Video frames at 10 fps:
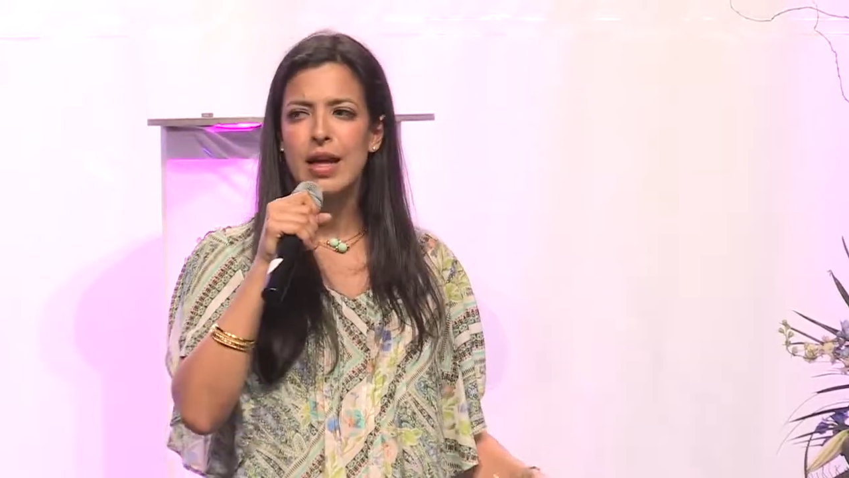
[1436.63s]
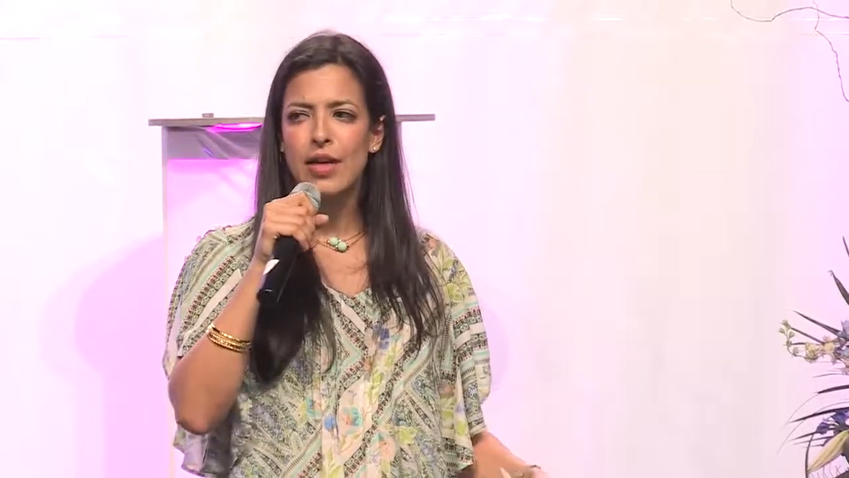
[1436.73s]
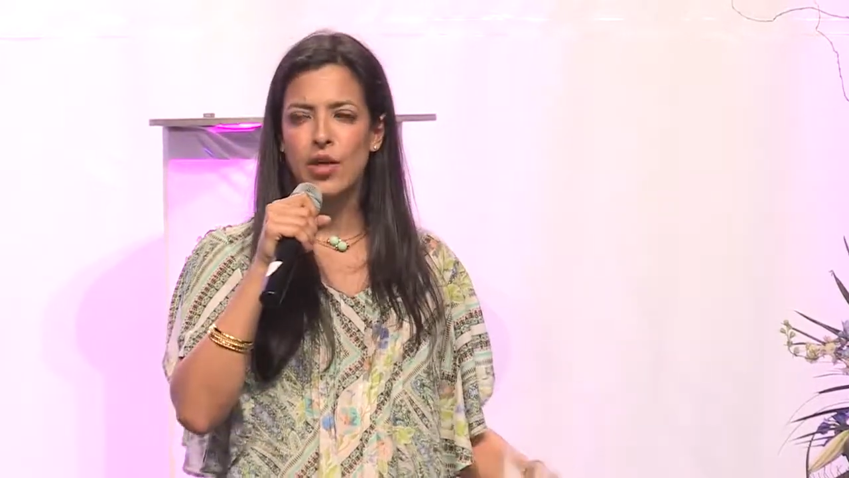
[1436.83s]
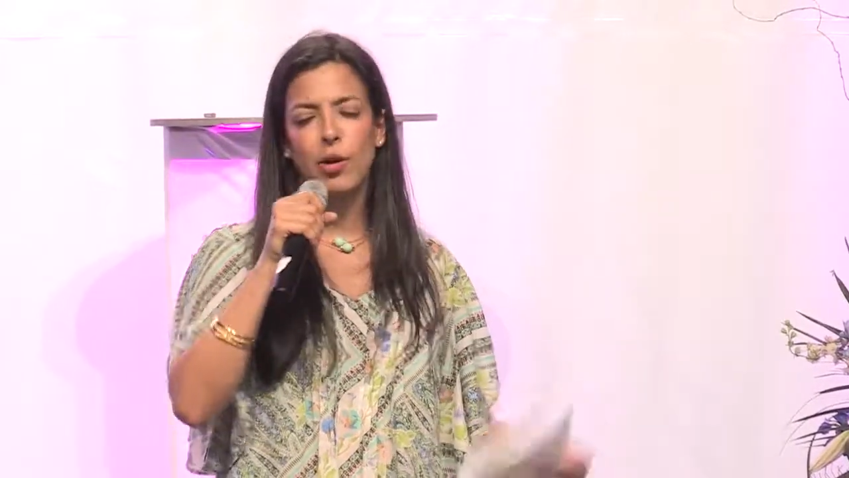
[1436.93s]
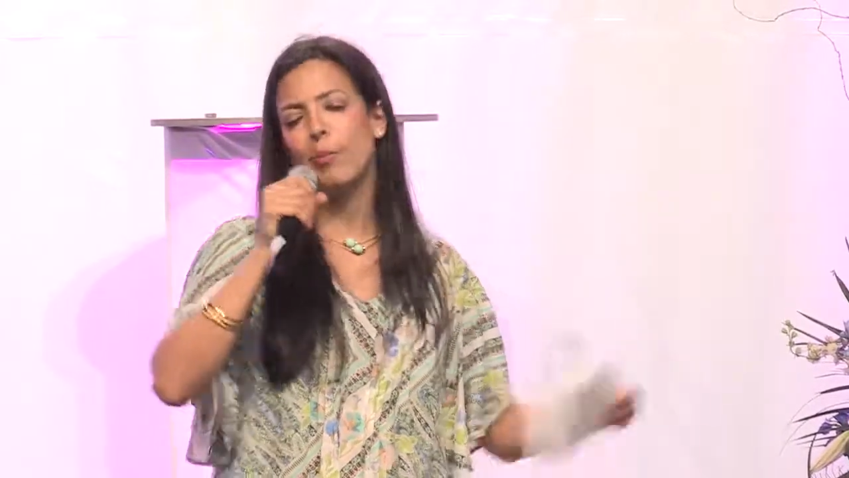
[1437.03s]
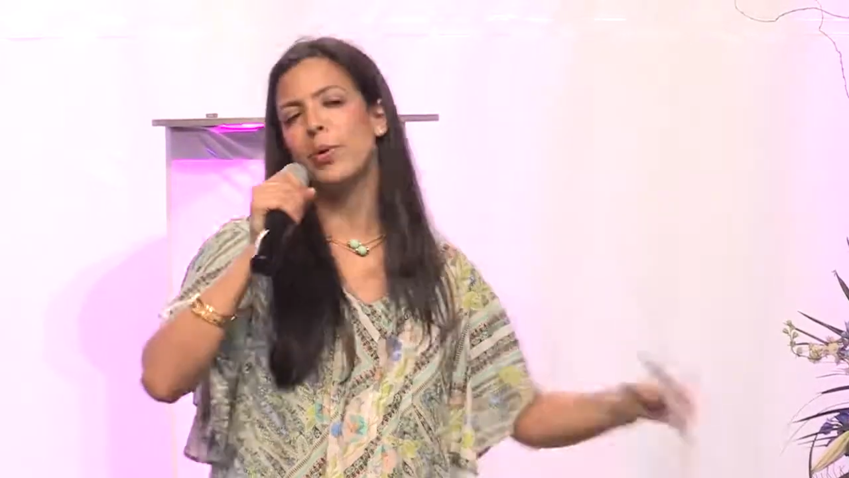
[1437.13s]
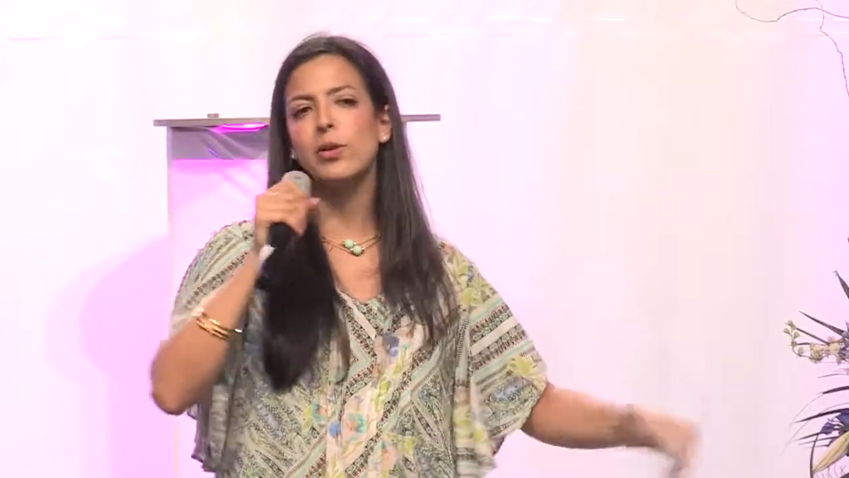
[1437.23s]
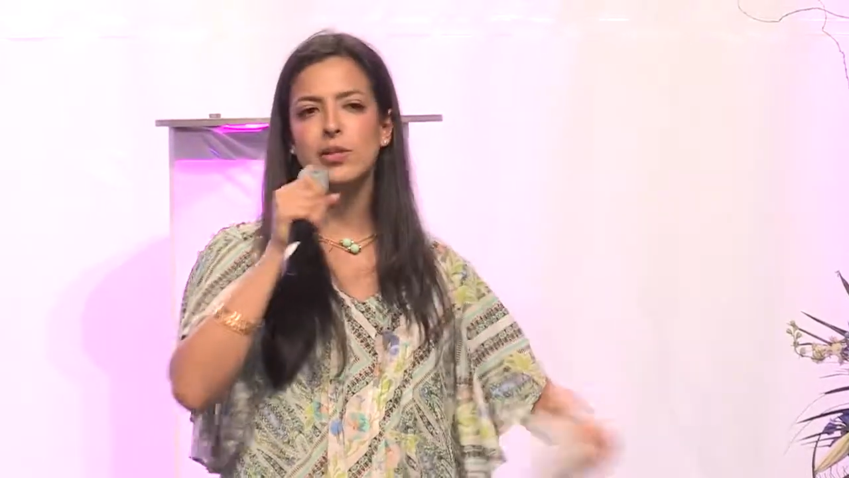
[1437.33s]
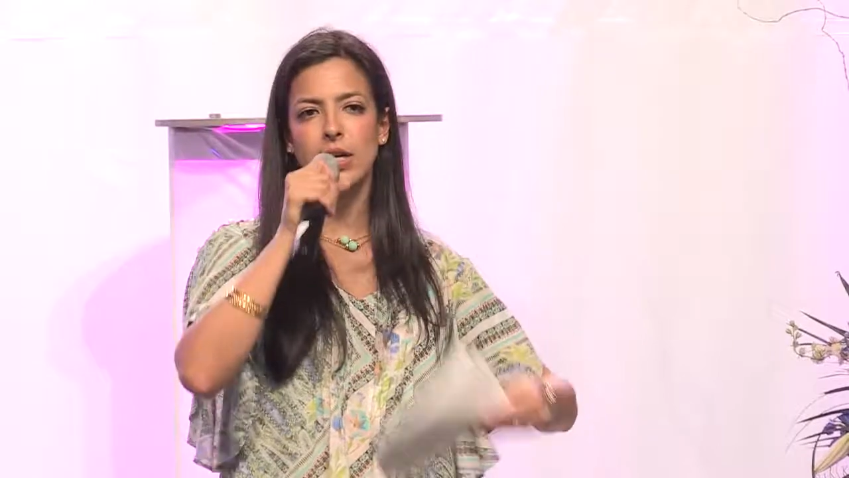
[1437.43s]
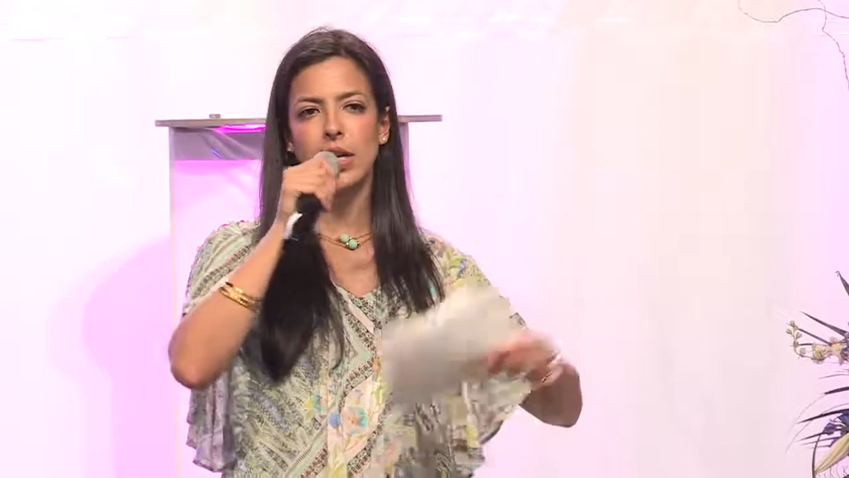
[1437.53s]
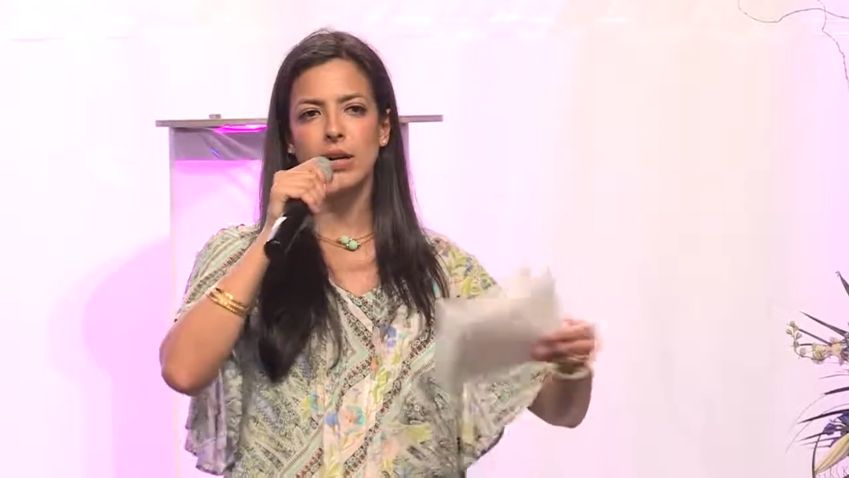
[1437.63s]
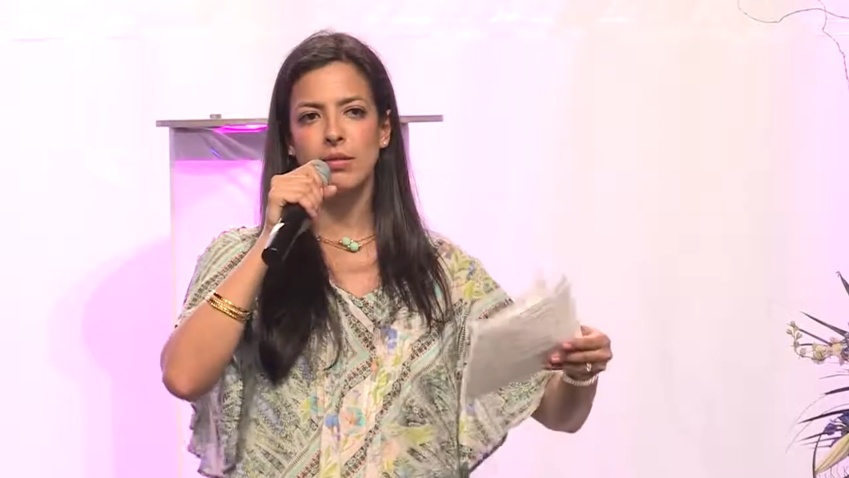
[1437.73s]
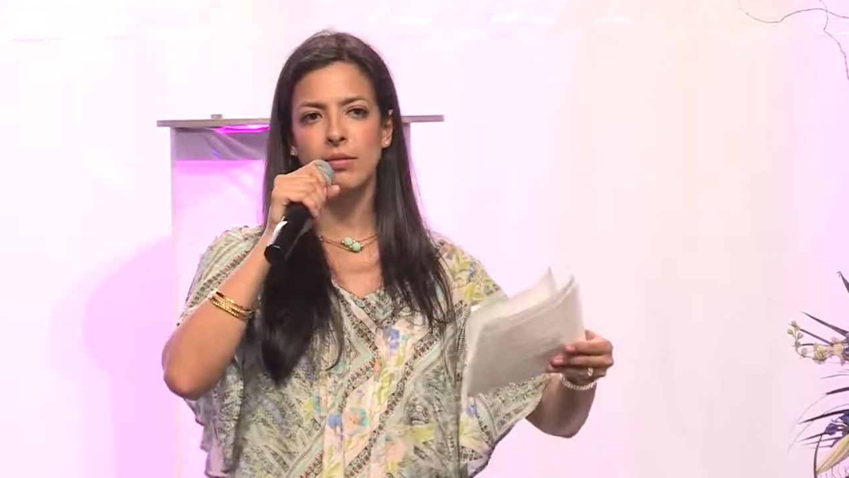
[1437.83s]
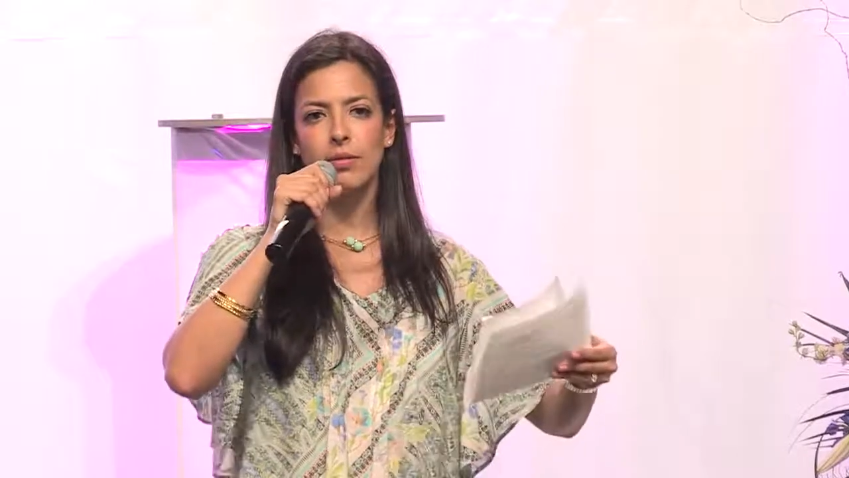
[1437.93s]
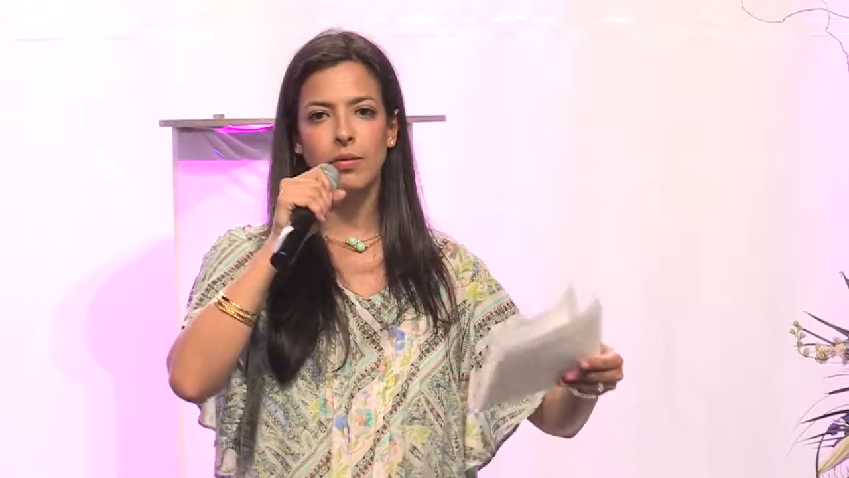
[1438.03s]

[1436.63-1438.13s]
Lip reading: that are built-in